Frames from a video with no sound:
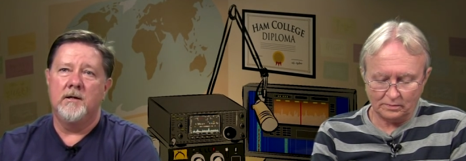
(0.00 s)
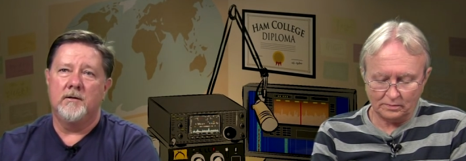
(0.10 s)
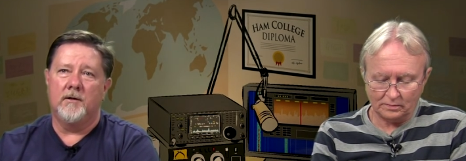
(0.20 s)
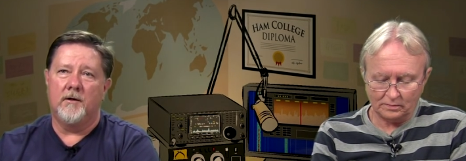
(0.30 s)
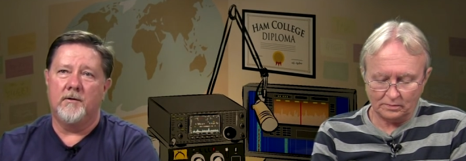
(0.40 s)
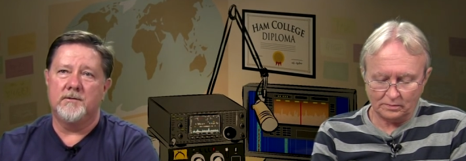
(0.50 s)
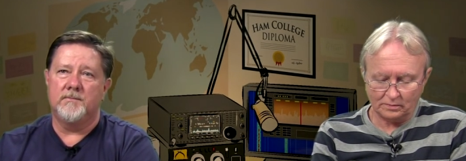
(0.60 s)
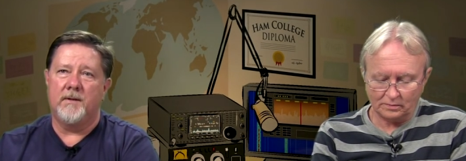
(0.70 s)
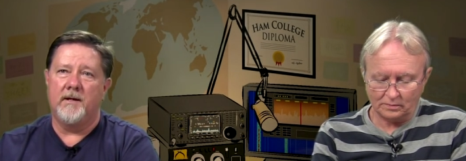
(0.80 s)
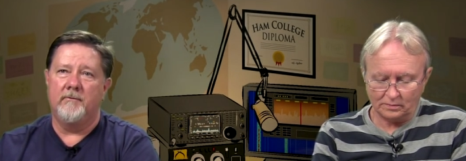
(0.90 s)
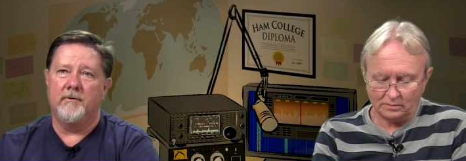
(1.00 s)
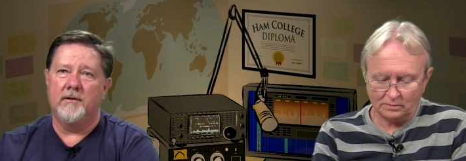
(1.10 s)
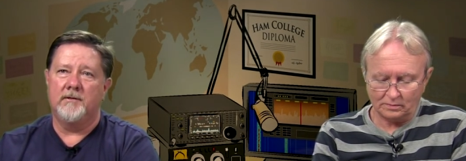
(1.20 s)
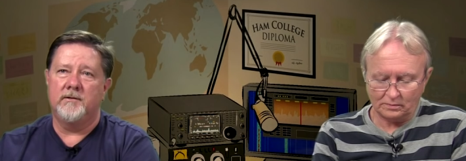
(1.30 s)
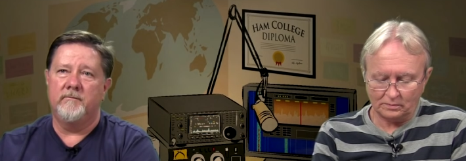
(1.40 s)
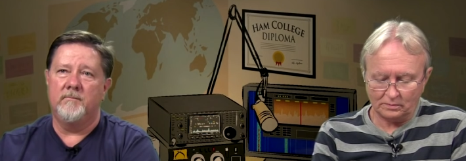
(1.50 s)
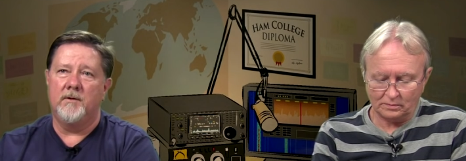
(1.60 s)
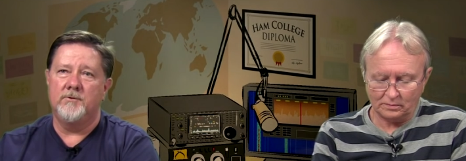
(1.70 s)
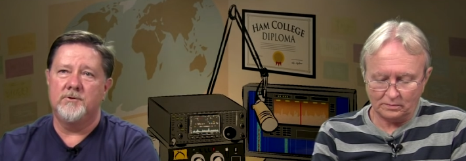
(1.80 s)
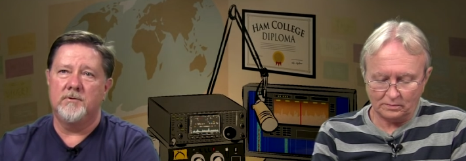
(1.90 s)
Speaker 1: caused by relative
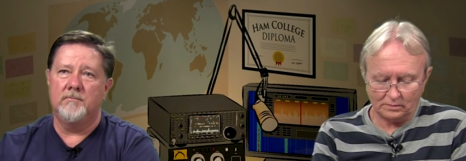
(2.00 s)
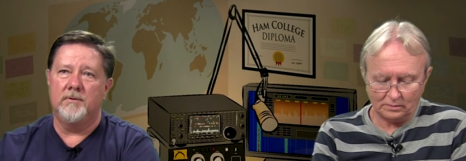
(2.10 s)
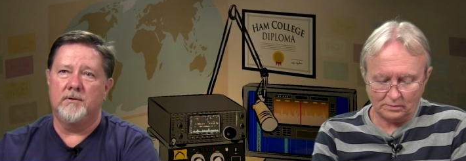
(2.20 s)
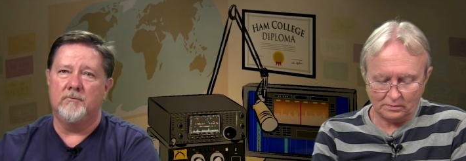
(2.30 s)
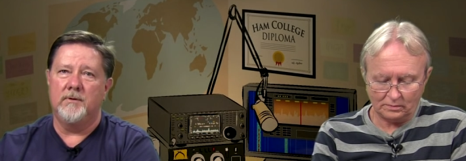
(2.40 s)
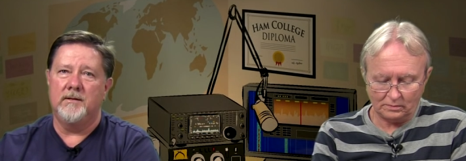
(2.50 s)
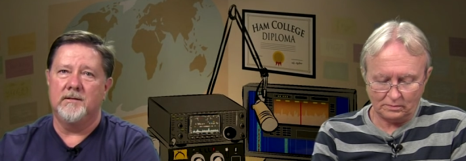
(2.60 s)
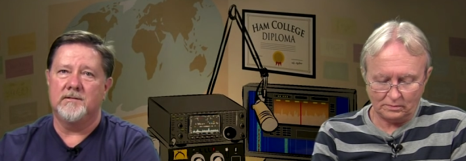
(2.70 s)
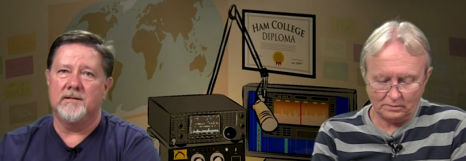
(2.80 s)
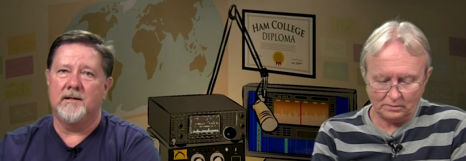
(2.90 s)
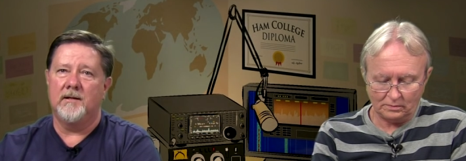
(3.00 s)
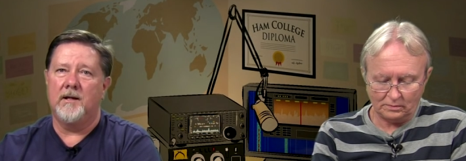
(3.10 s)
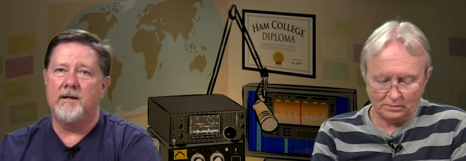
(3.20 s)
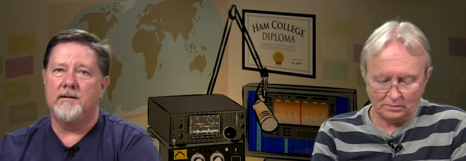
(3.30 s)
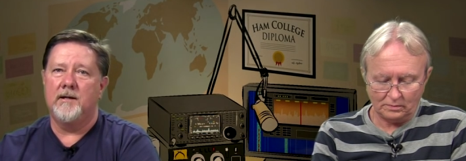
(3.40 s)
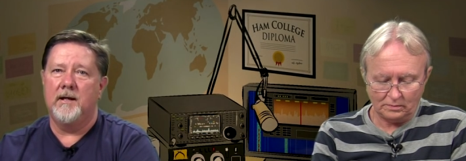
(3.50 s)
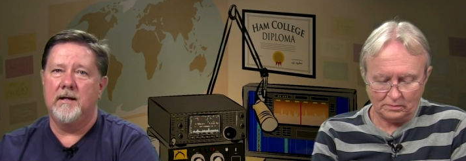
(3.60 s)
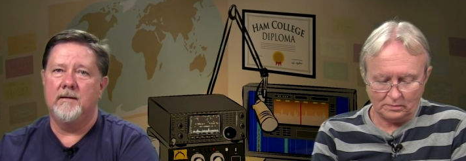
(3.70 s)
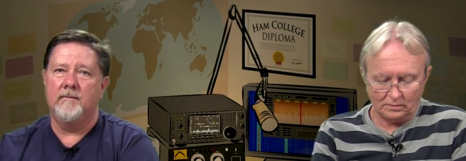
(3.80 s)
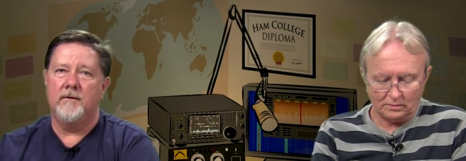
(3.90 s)
motion between the satellite
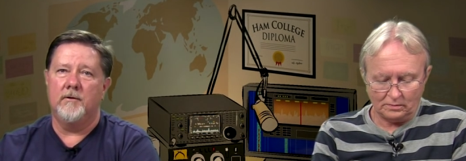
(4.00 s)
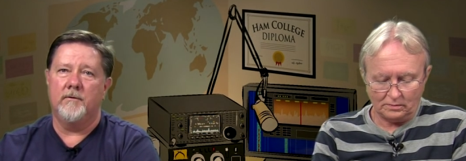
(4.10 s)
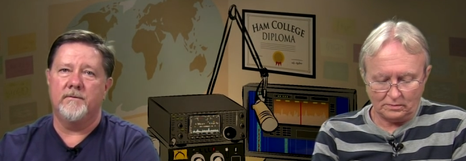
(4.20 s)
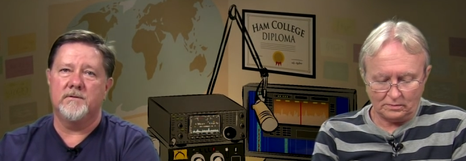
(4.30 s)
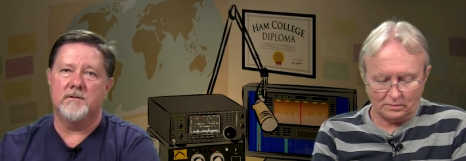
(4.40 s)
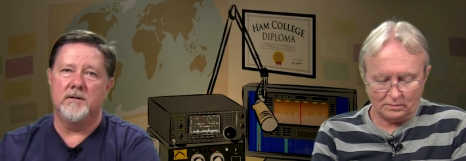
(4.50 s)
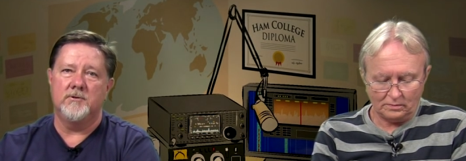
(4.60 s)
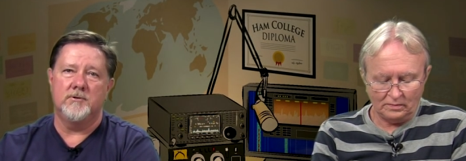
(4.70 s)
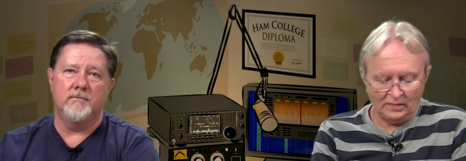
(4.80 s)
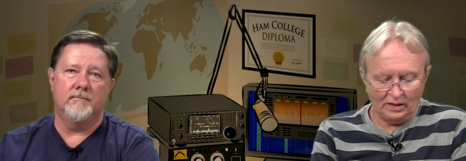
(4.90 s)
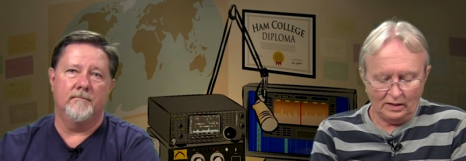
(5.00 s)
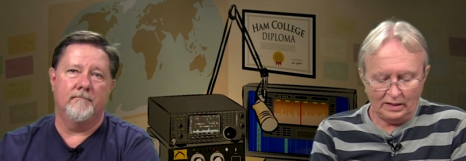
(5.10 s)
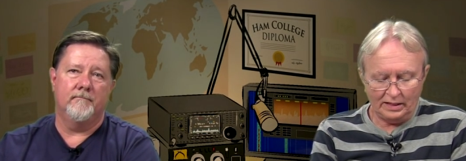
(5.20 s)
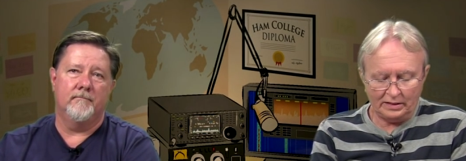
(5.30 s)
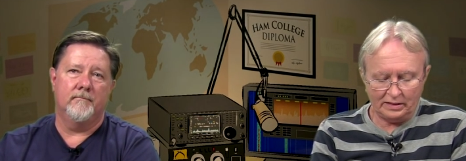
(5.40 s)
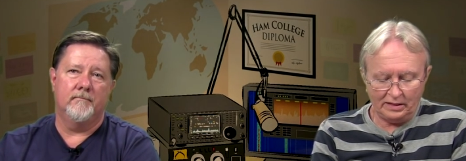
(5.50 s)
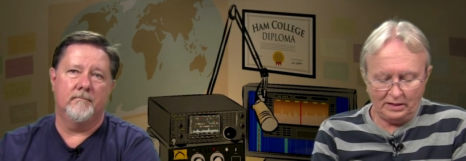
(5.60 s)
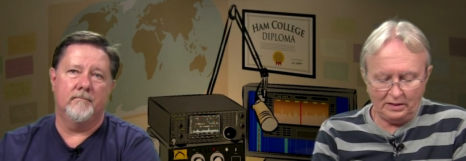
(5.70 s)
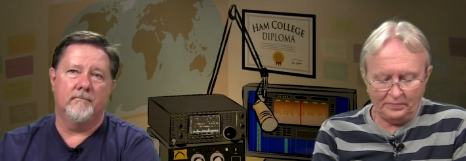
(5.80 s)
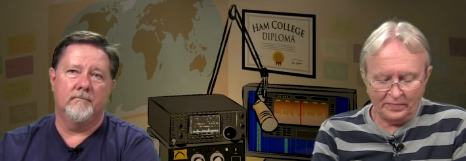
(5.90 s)
and the Earth station.
Speaker 2: And
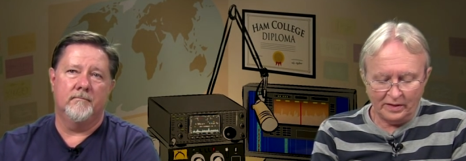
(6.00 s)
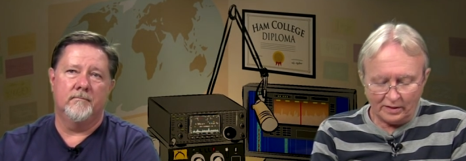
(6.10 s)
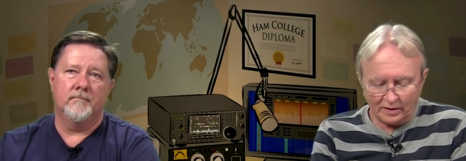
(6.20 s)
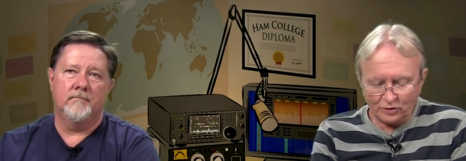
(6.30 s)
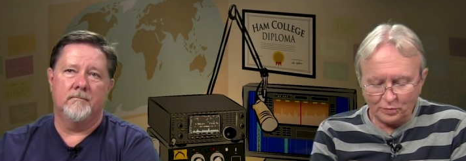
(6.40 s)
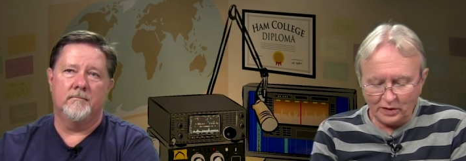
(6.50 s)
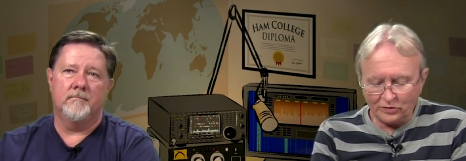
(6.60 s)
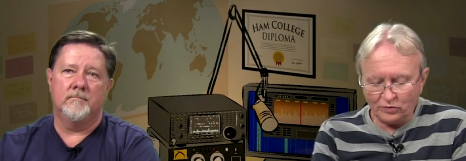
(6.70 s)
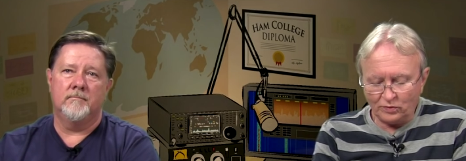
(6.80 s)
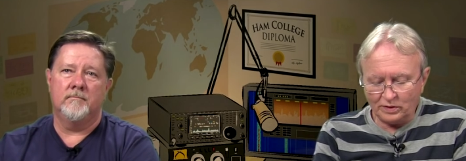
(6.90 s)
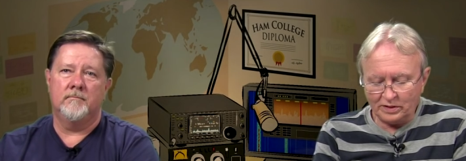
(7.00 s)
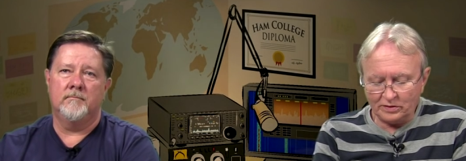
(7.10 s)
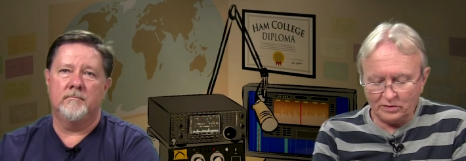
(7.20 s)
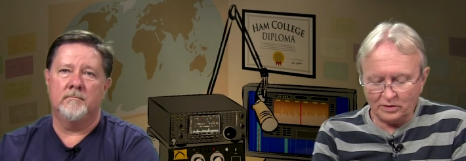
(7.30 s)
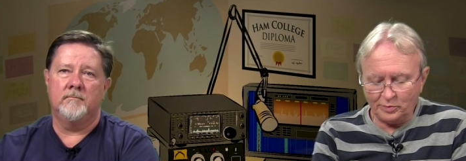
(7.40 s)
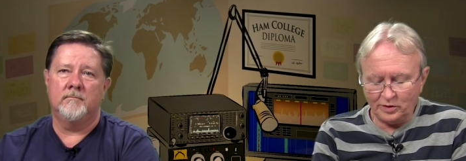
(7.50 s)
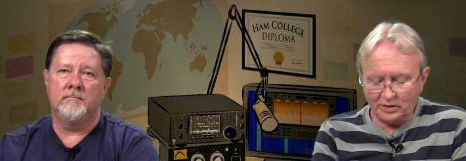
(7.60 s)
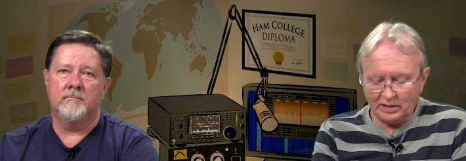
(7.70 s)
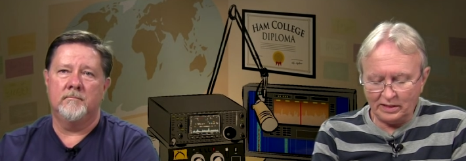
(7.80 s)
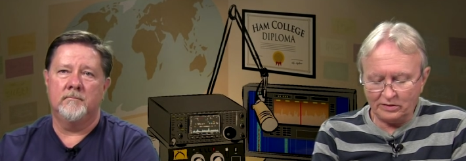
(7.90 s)
D a special digital
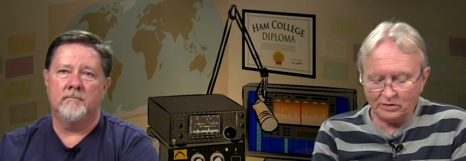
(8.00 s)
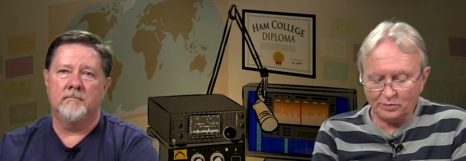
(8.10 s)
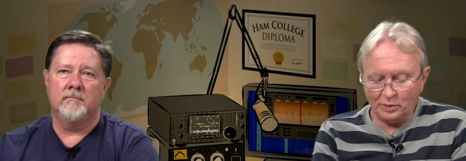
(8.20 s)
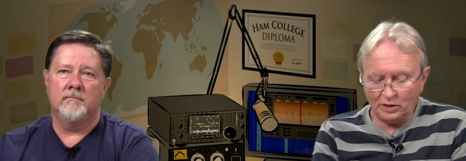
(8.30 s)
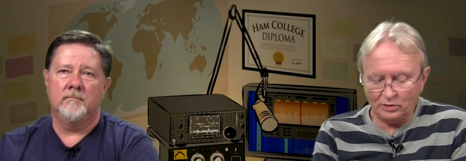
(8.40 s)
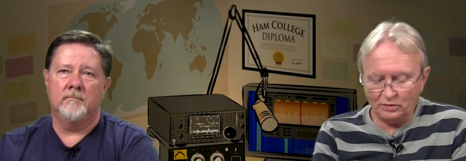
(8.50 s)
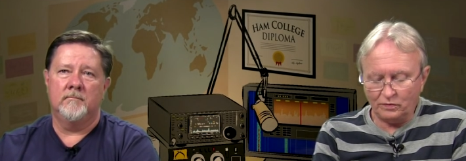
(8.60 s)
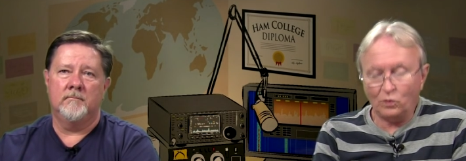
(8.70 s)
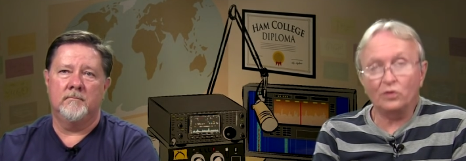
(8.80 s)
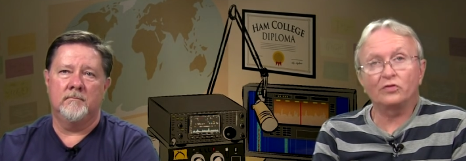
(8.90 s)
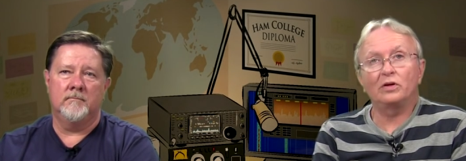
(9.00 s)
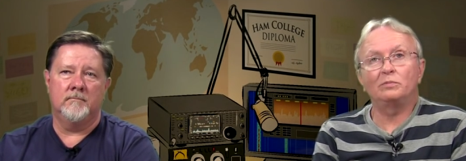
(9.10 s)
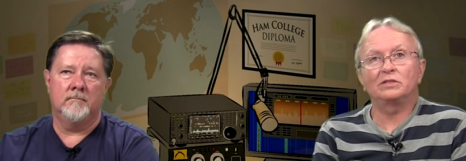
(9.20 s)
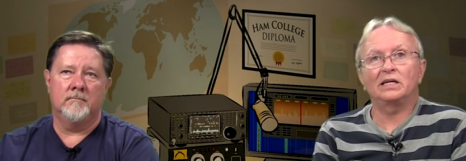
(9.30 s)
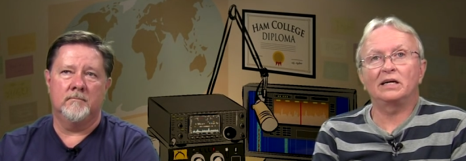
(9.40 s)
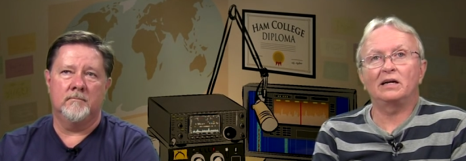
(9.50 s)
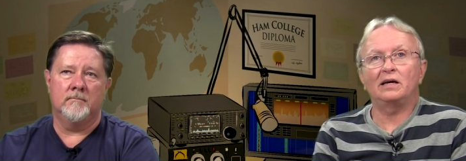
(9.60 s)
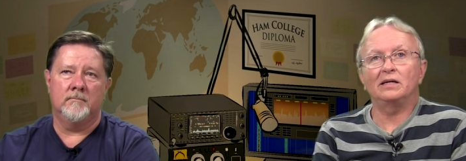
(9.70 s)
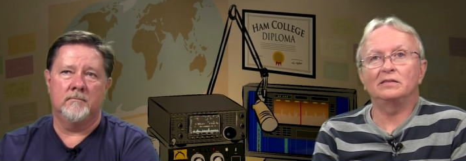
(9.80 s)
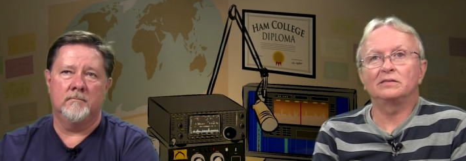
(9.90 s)
communications mode for some
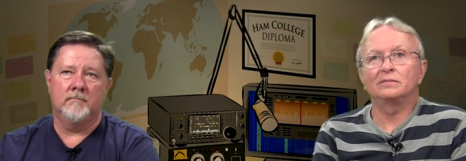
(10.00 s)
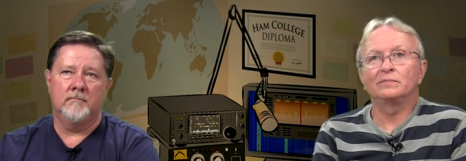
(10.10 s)
satellites.